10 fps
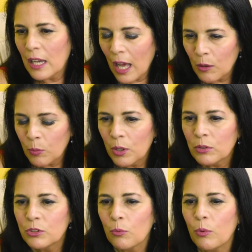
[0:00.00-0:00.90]
God
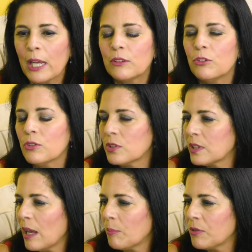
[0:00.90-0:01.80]
will direct your
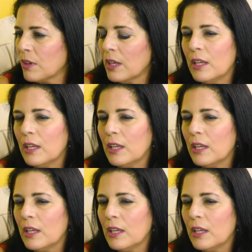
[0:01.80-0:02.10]
steps.